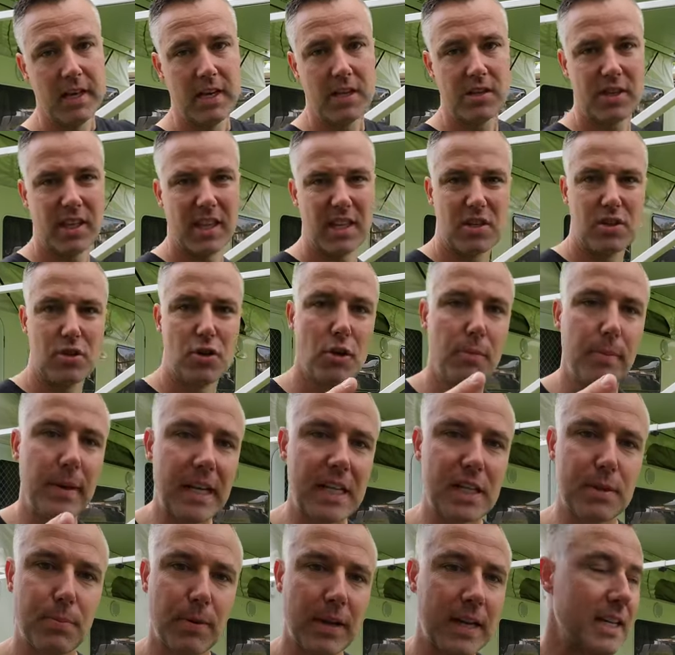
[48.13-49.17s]
So there's two
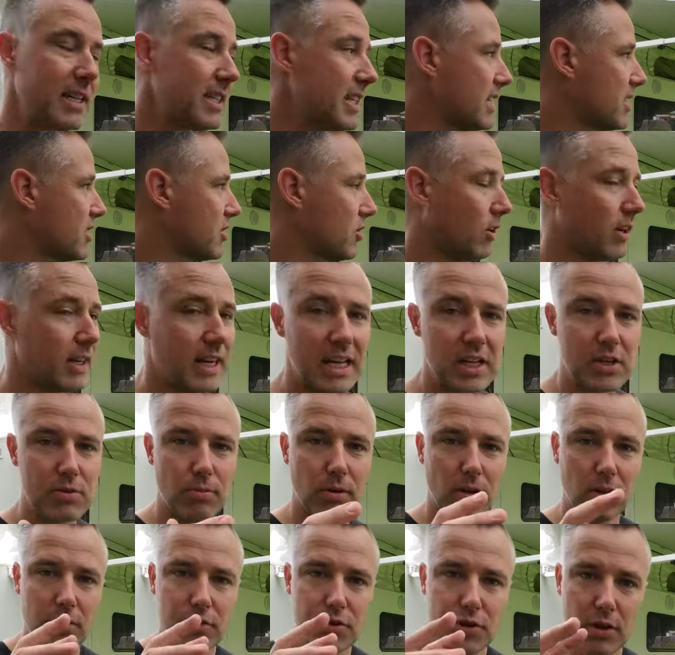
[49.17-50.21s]
big springs inside each
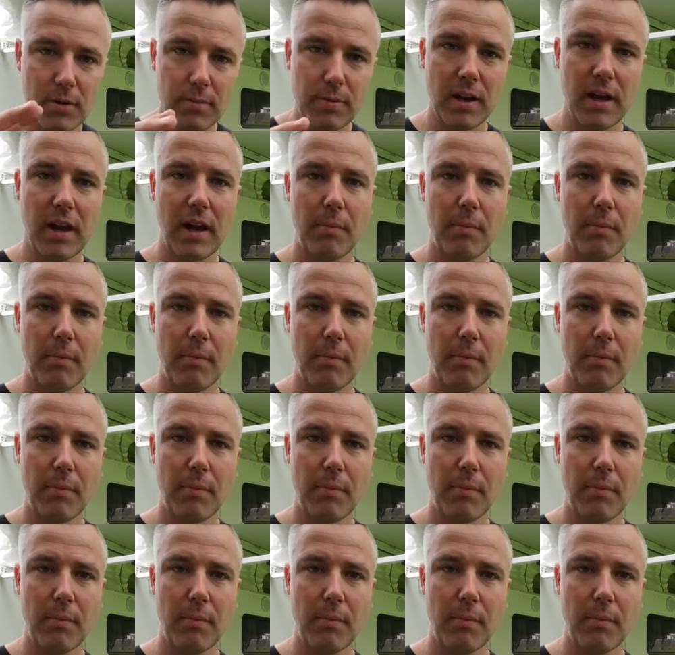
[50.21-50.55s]
roller tube.